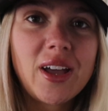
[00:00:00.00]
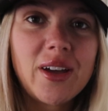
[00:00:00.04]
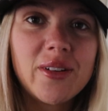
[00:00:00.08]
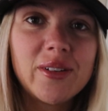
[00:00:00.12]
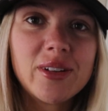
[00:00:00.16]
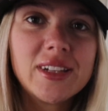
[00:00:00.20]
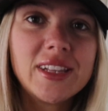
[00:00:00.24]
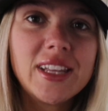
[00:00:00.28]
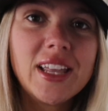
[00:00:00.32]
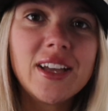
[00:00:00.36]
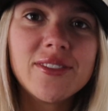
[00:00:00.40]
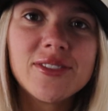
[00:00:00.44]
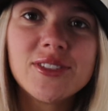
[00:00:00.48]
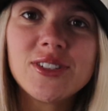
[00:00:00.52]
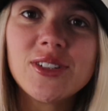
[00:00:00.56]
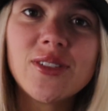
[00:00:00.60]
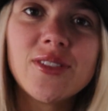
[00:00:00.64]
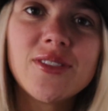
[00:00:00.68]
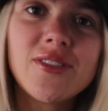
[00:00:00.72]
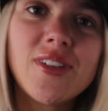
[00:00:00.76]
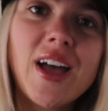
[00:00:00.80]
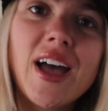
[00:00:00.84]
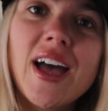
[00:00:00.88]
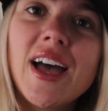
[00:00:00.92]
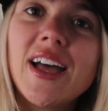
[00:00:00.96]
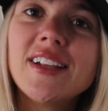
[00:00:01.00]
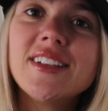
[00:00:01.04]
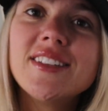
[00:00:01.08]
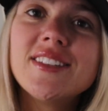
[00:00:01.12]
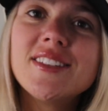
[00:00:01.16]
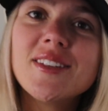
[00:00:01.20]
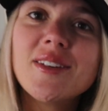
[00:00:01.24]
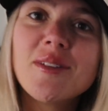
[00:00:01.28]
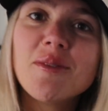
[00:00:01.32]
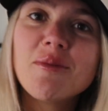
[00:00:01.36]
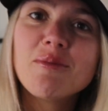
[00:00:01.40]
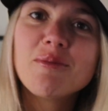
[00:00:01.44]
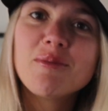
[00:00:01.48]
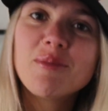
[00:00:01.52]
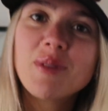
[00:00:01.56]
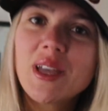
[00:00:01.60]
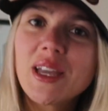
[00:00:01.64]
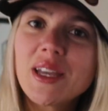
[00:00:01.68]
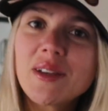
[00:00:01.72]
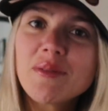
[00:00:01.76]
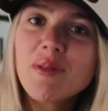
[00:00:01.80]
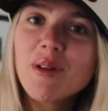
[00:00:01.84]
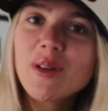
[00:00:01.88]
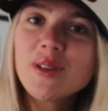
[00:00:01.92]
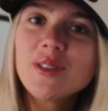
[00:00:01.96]
I would love to have had some
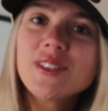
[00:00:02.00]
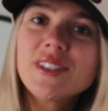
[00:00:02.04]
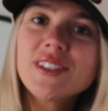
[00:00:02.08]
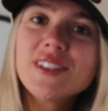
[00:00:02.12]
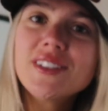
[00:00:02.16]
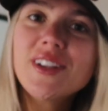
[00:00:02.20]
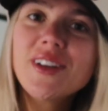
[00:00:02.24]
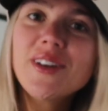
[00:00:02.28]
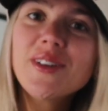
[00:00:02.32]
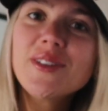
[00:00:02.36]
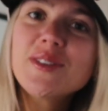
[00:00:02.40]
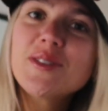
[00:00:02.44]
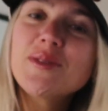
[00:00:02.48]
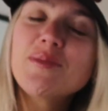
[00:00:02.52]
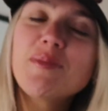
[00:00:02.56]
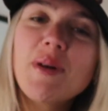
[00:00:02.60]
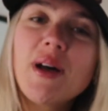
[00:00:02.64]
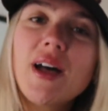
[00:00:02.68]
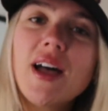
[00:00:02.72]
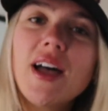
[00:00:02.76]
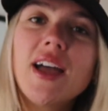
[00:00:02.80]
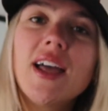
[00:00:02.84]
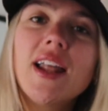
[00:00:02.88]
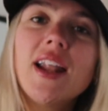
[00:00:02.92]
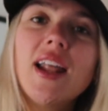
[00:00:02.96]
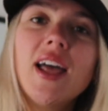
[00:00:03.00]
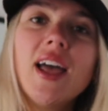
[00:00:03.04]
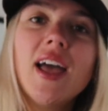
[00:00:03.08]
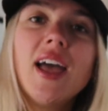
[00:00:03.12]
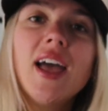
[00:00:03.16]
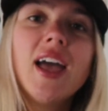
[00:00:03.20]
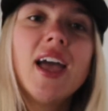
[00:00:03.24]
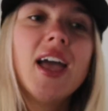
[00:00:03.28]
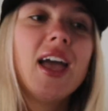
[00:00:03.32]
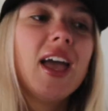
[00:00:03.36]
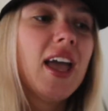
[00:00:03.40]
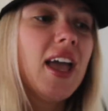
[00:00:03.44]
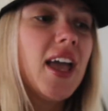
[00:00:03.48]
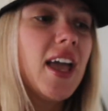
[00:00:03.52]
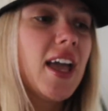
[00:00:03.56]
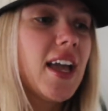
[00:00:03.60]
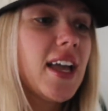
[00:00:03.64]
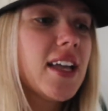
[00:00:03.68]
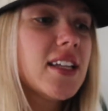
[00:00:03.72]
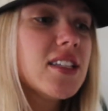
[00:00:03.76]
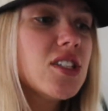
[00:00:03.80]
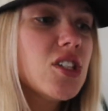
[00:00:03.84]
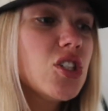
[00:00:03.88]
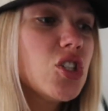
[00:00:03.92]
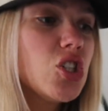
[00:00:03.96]
pink post-it notes, but it
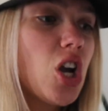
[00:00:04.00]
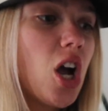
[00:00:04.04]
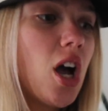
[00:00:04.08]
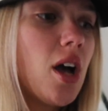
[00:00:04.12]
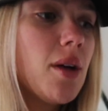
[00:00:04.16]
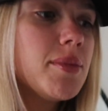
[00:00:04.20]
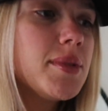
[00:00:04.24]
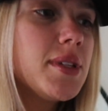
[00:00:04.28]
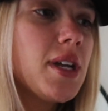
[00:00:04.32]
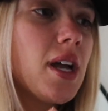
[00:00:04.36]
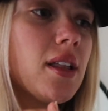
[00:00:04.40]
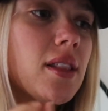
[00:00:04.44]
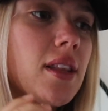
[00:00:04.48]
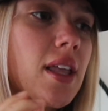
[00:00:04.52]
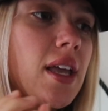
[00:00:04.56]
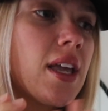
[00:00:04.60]
gets the job done.